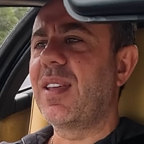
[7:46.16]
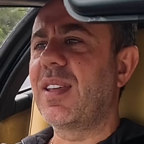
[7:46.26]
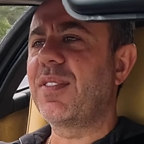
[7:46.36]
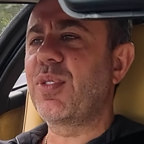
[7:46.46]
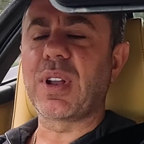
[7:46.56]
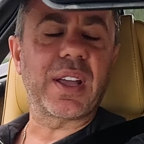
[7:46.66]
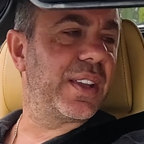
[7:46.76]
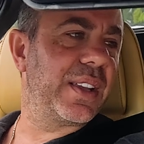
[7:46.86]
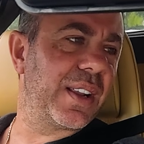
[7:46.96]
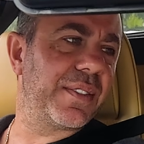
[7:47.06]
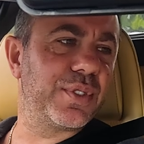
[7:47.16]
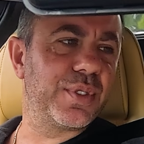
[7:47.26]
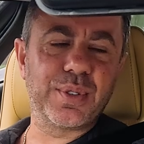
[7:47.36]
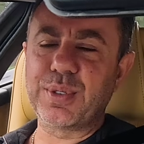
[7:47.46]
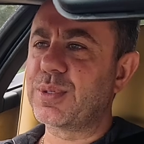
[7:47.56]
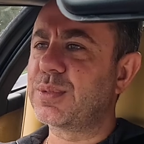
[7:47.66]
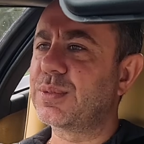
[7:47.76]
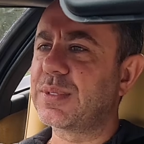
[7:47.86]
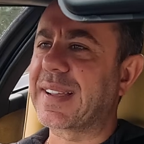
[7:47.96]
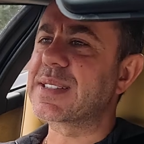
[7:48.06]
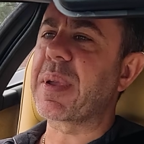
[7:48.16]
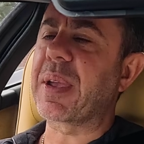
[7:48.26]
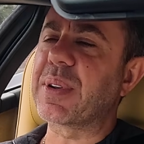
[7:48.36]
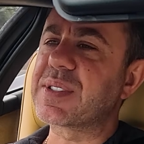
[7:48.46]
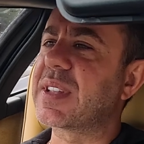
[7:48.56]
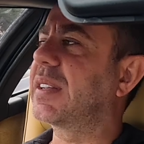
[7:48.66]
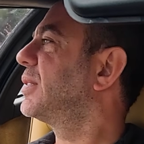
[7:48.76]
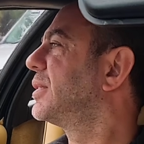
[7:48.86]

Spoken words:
if you're lucky enough to experience that.